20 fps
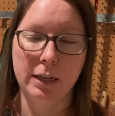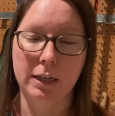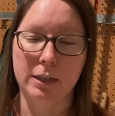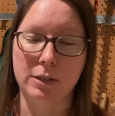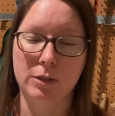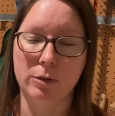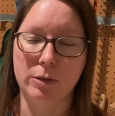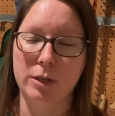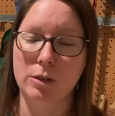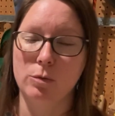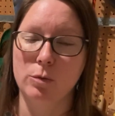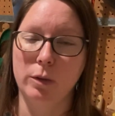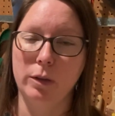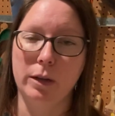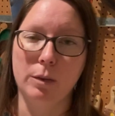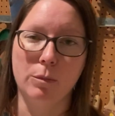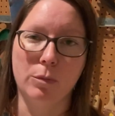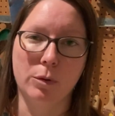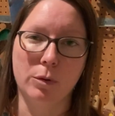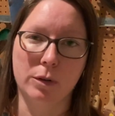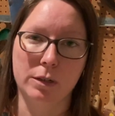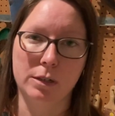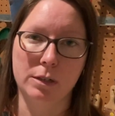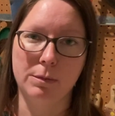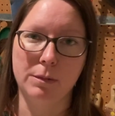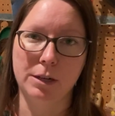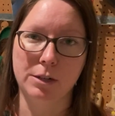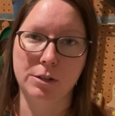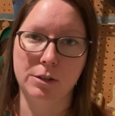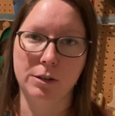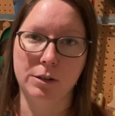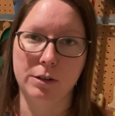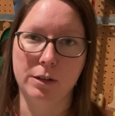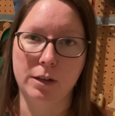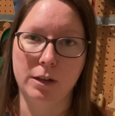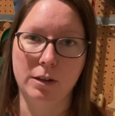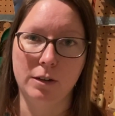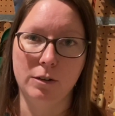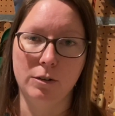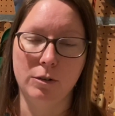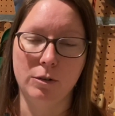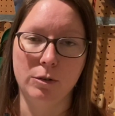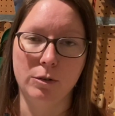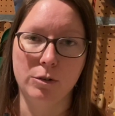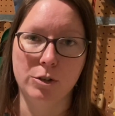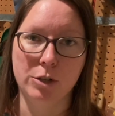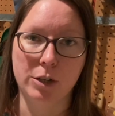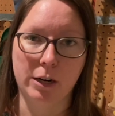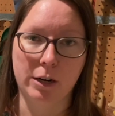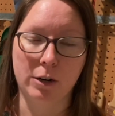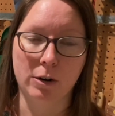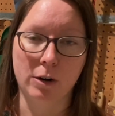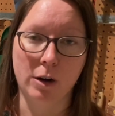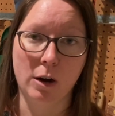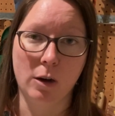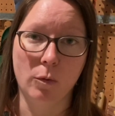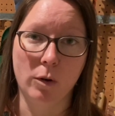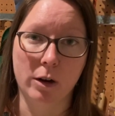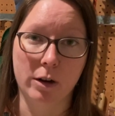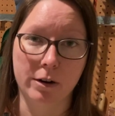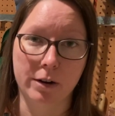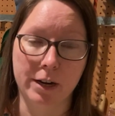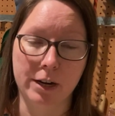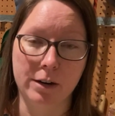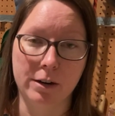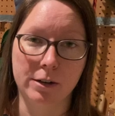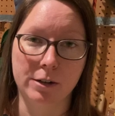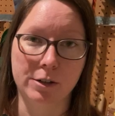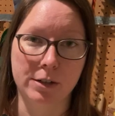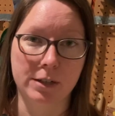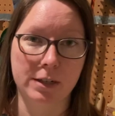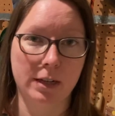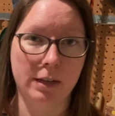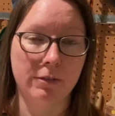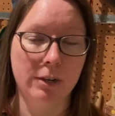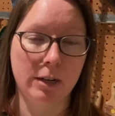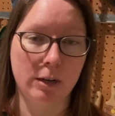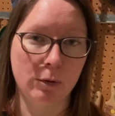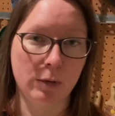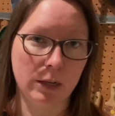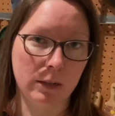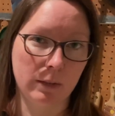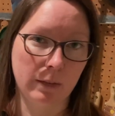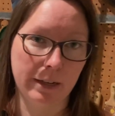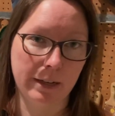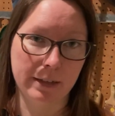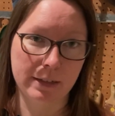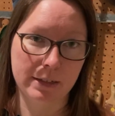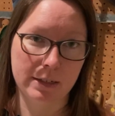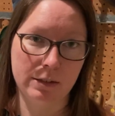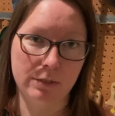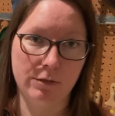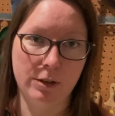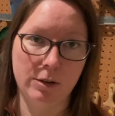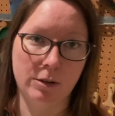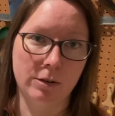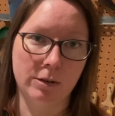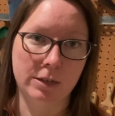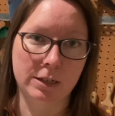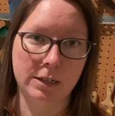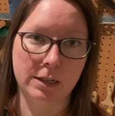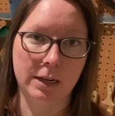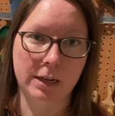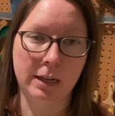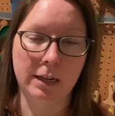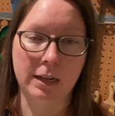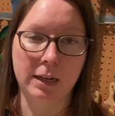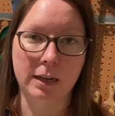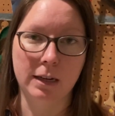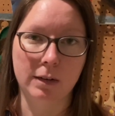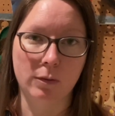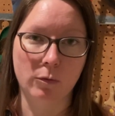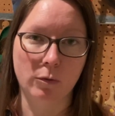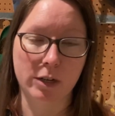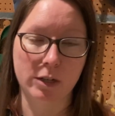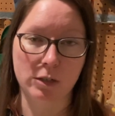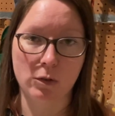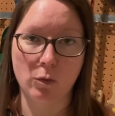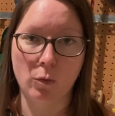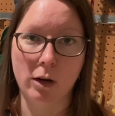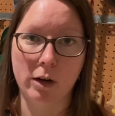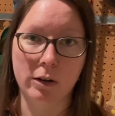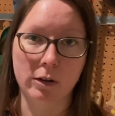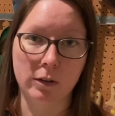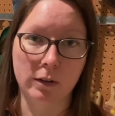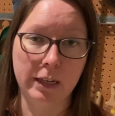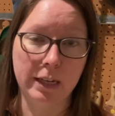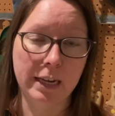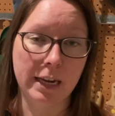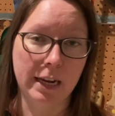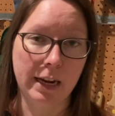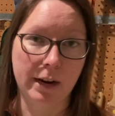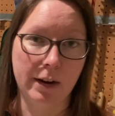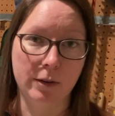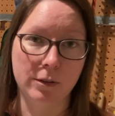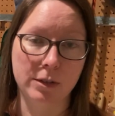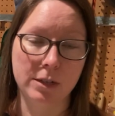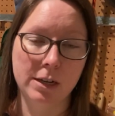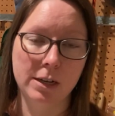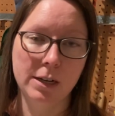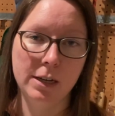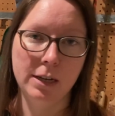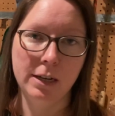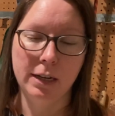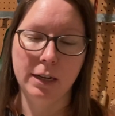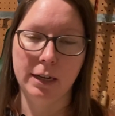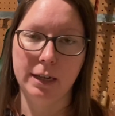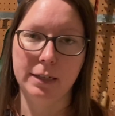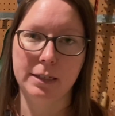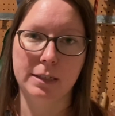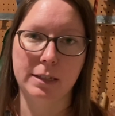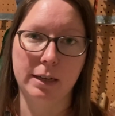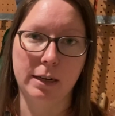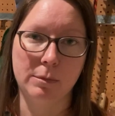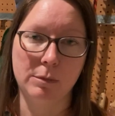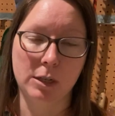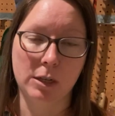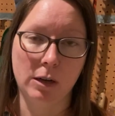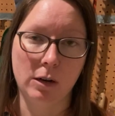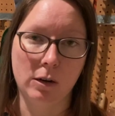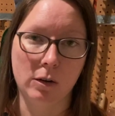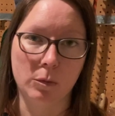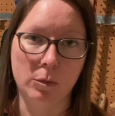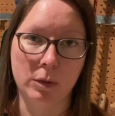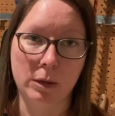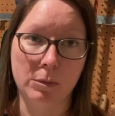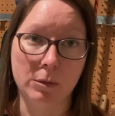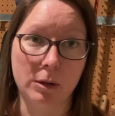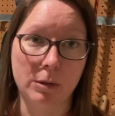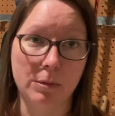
So it is really important to make sure that you check your hot water heater. Just give it a quick glance. If you notice any rust water leaking out, it's time to call a plumber